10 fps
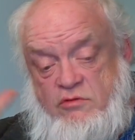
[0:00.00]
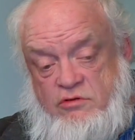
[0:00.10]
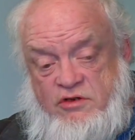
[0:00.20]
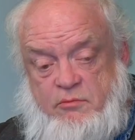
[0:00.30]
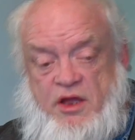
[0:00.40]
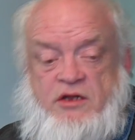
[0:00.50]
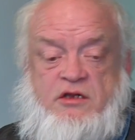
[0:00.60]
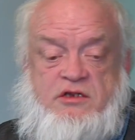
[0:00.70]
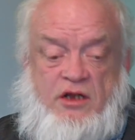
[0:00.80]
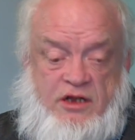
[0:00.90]
which was
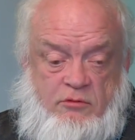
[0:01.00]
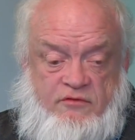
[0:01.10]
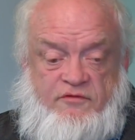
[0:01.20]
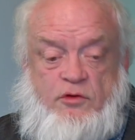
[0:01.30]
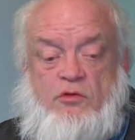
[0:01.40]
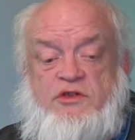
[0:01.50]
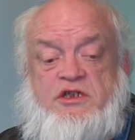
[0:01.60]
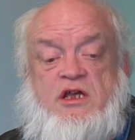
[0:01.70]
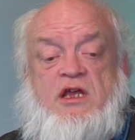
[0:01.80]
abundant, to liquid fuels